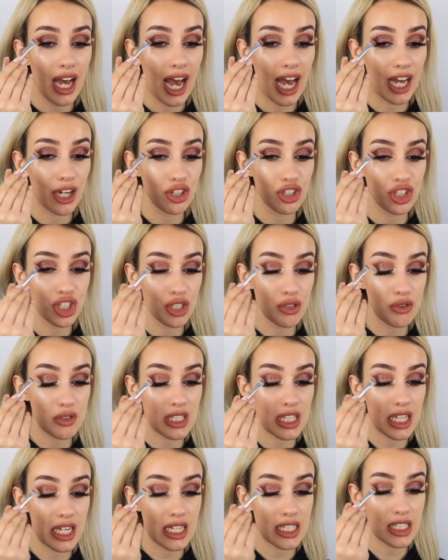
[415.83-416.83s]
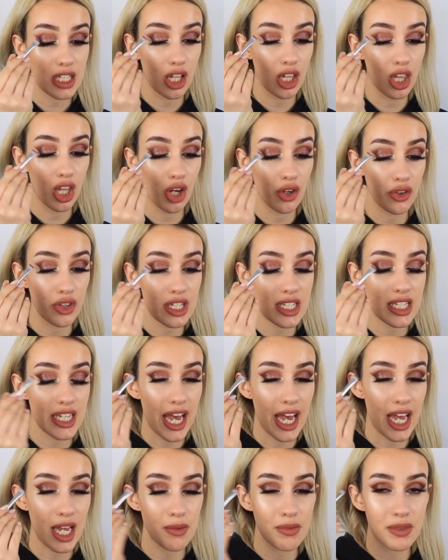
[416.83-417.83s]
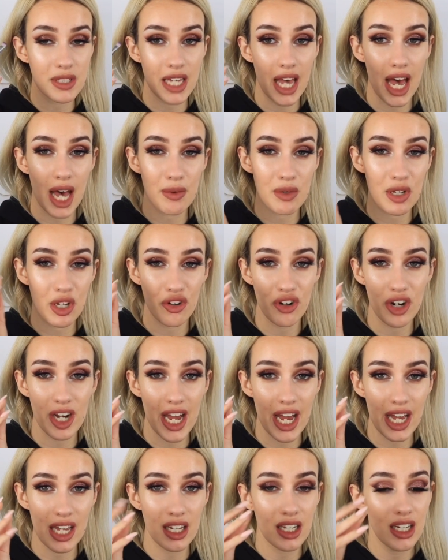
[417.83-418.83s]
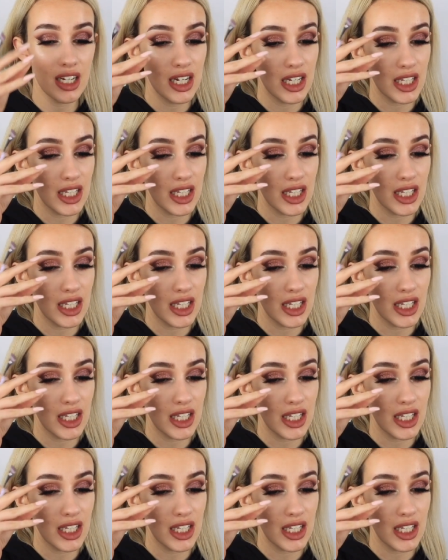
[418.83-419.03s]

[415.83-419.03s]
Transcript: I could use this along the tape to help me create